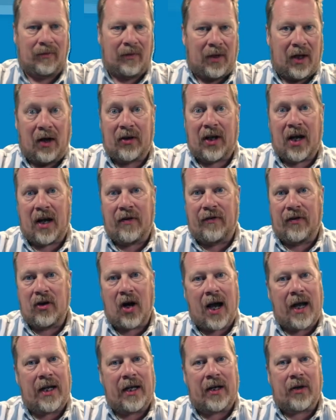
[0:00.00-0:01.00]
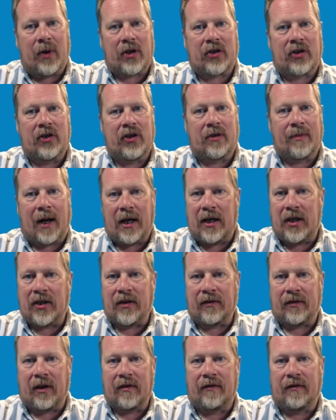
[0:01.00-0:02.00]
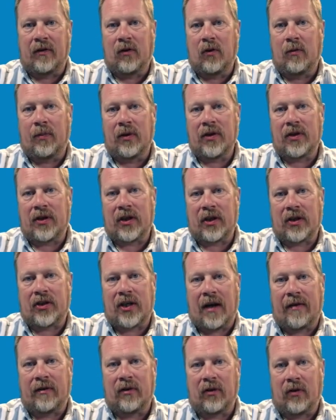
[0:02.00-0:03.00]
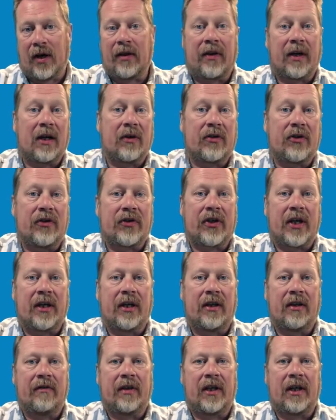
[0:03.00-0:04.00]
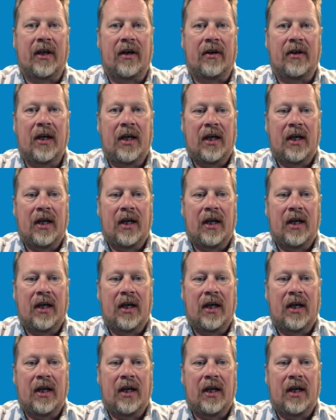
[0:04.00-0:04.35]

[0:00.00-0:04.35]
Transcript: Okay, if you've got any questions about Easify 4.67 or anything else you've seen in the video,